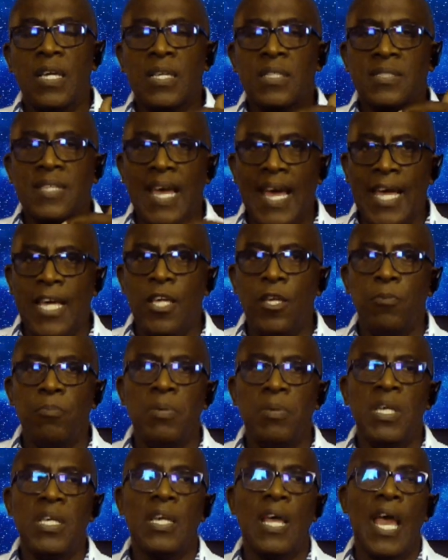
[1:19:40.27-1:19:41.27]
is
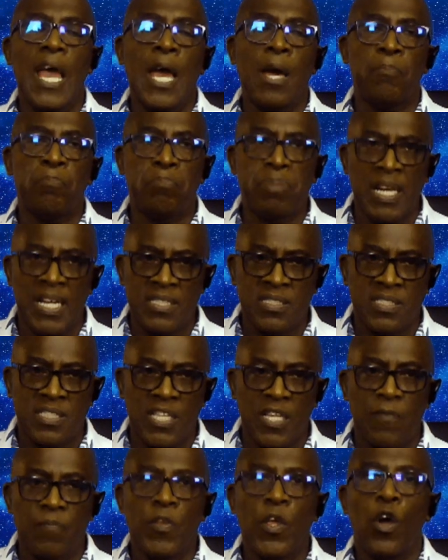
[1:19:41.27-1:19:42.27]
aiming at
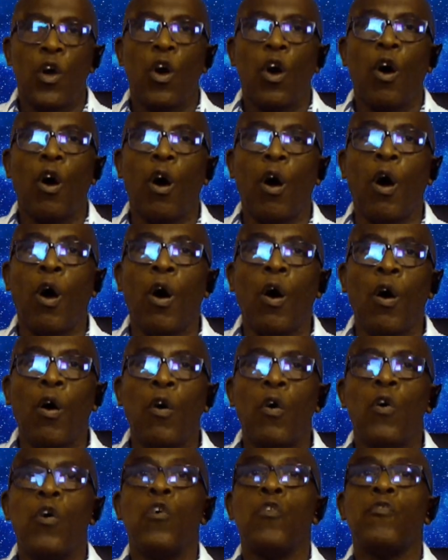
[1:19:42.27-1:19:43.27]
blessing
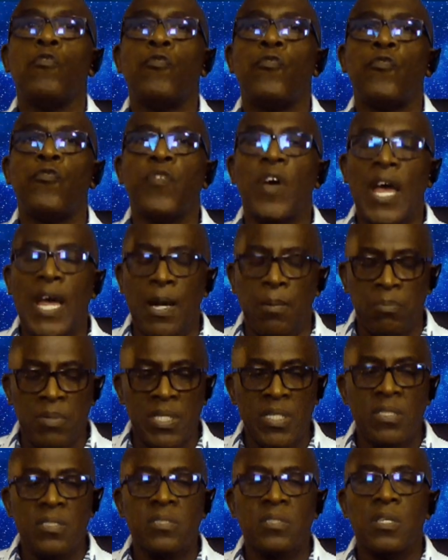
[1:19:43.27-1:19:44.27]
all
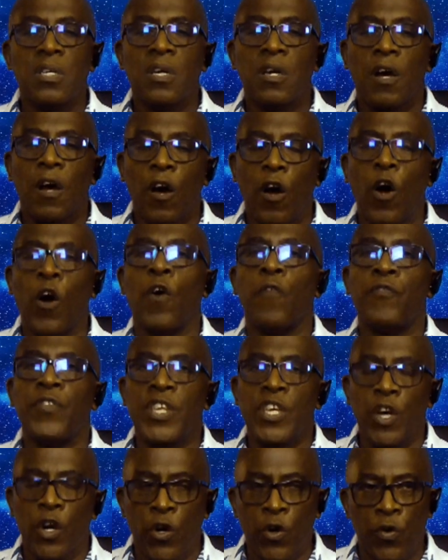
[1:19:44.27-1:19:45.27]
families of
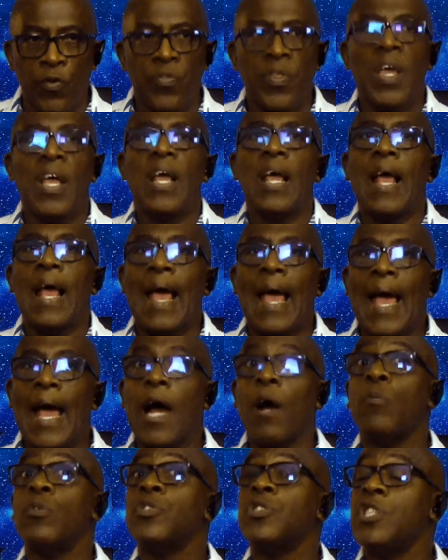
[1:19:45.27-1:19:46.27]
the earth.
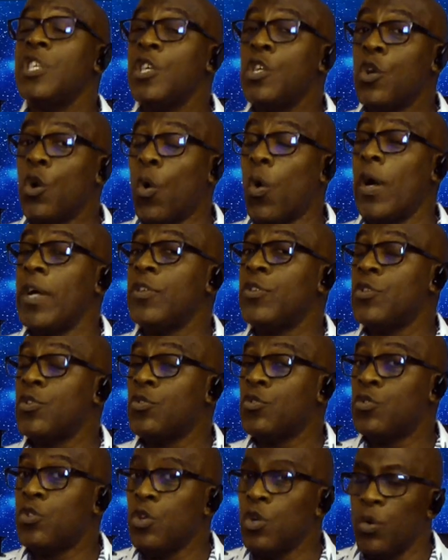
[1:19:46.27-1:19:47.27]
How is he going to
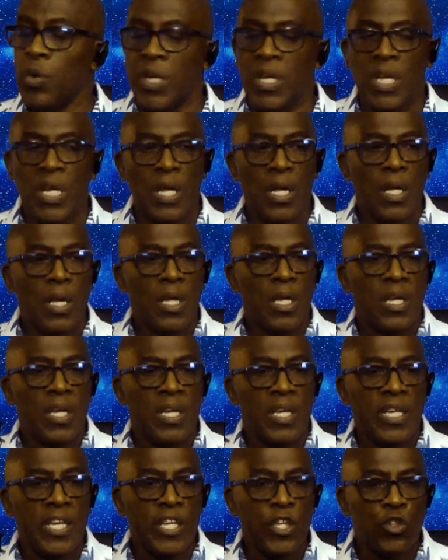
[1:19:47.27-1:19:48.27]
do it?
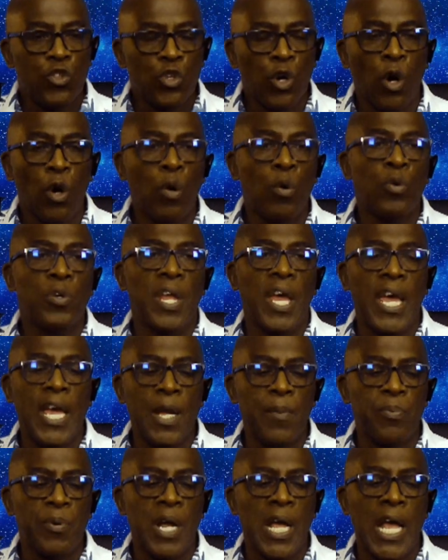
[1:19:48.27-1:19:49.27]
He told
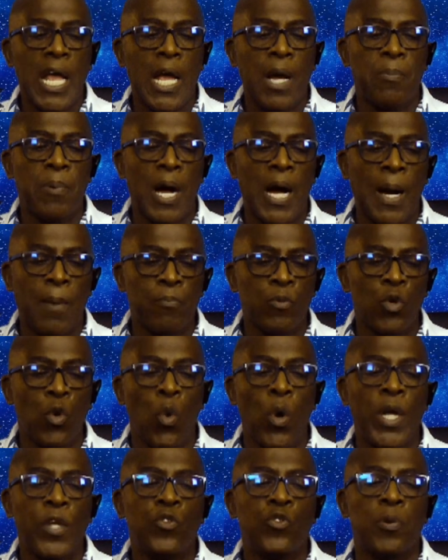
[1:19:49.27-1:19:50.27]
Abraham, I'm
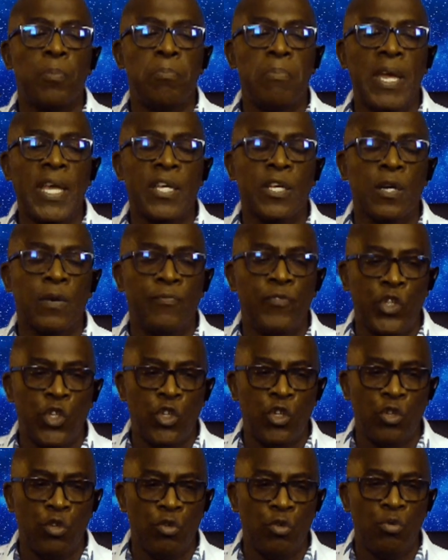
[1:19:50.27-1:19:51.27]
going to make of
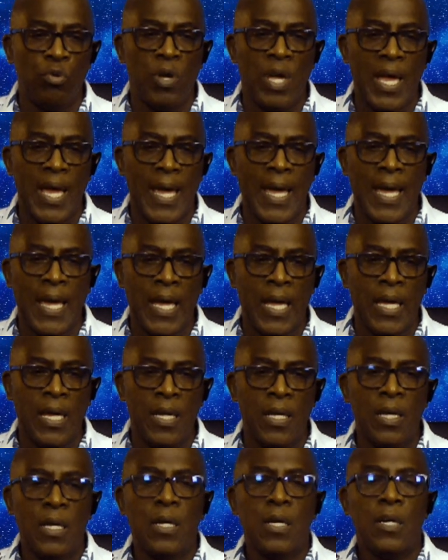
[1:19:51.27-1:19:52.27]
you
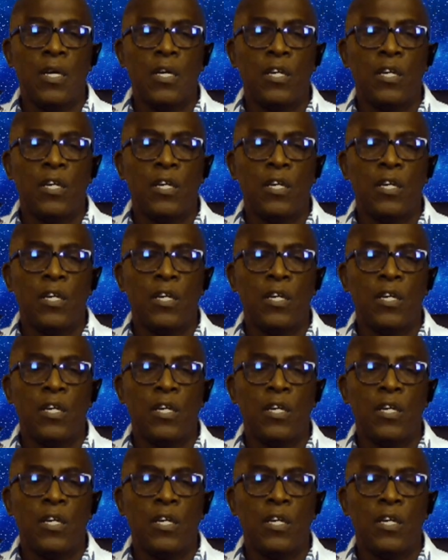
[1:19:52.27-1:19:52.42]
a